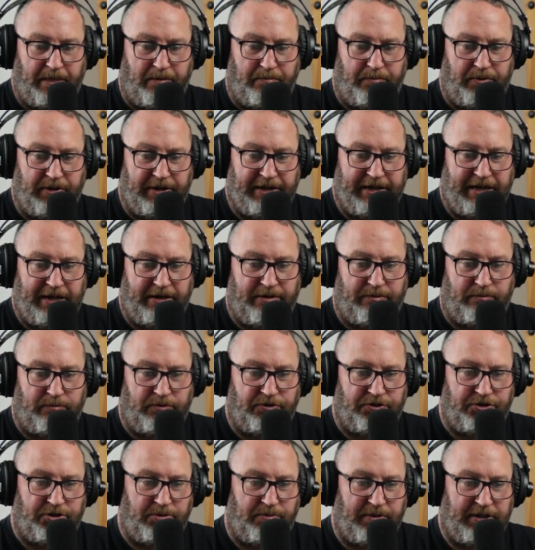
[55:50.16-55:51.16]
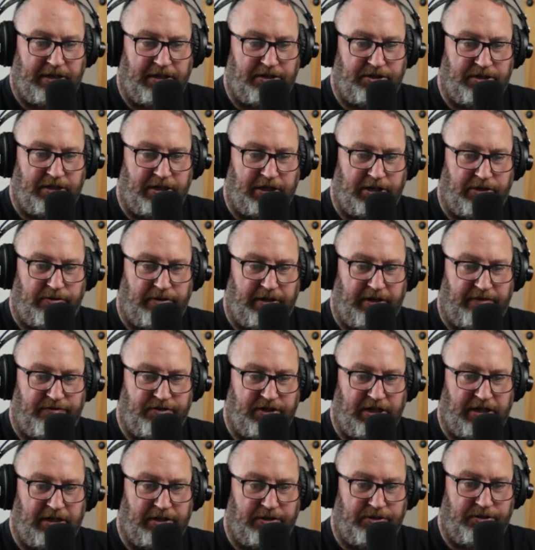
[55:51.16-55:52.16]
But again, once somebody gives you that creative
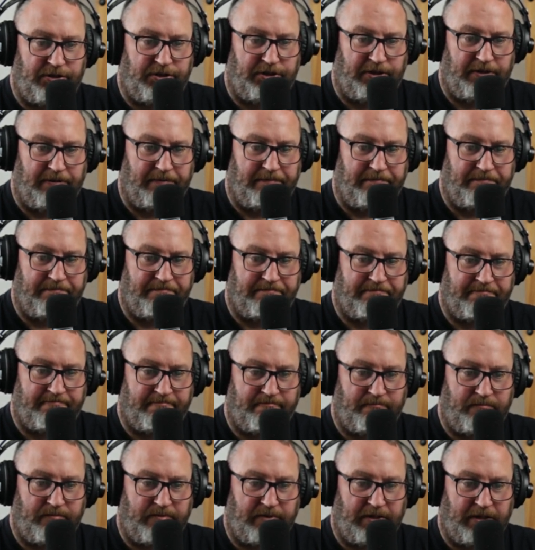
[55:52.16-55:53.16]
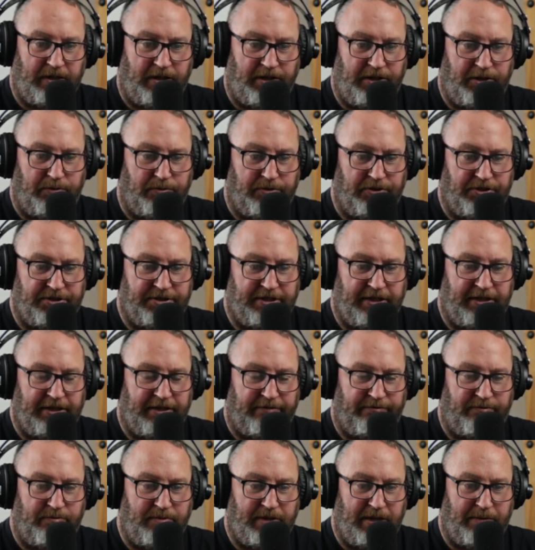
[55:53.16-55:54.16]
challenge and you understand
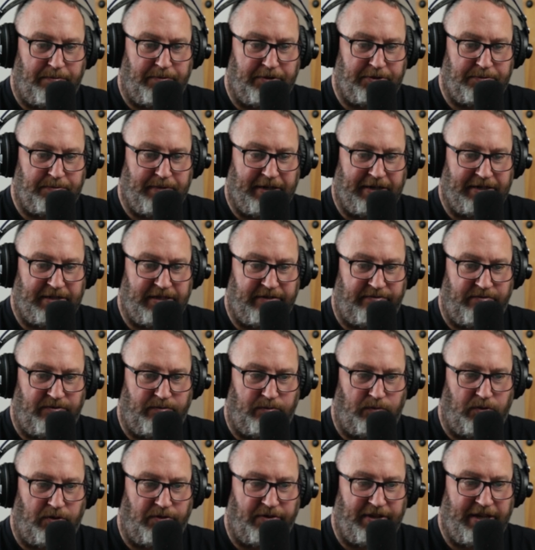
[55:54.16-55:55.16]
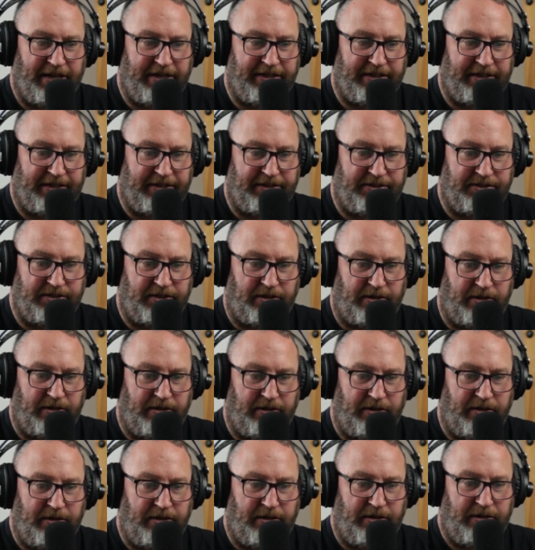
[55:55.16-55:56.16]
it from their perspective and what their needs are,
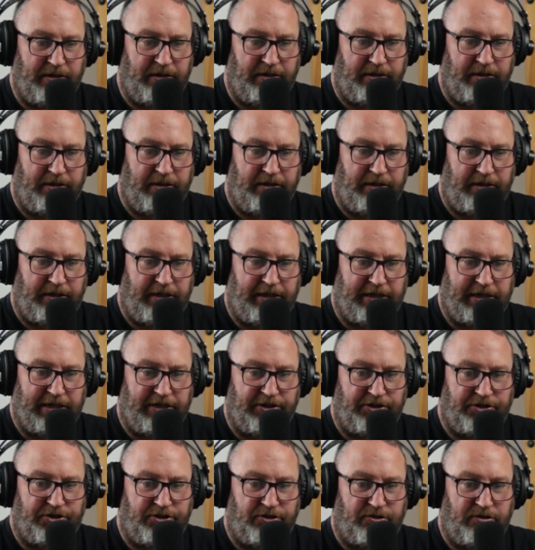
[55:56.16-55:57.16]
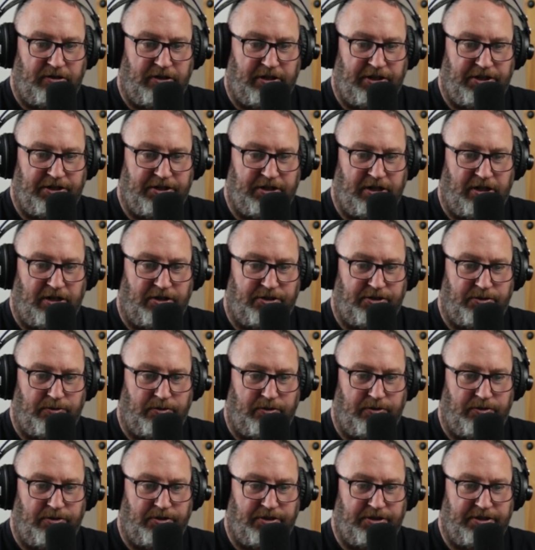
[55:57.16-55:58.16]
you can suddenly start
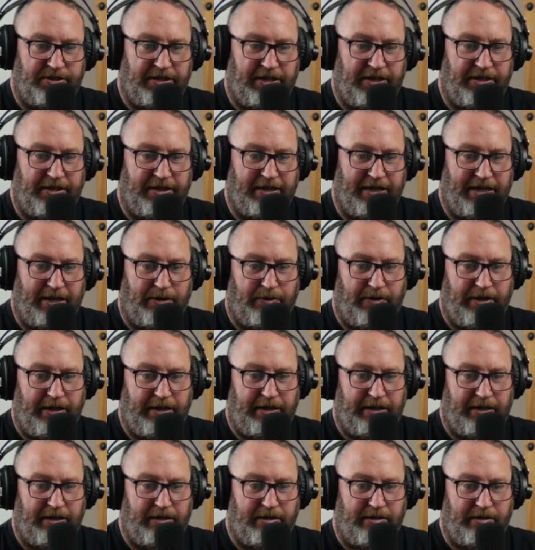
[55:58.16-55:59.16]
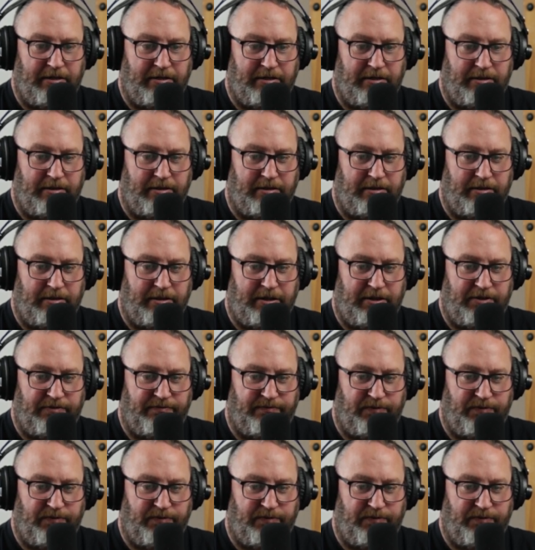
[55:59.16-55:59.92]
to understand how, hey, this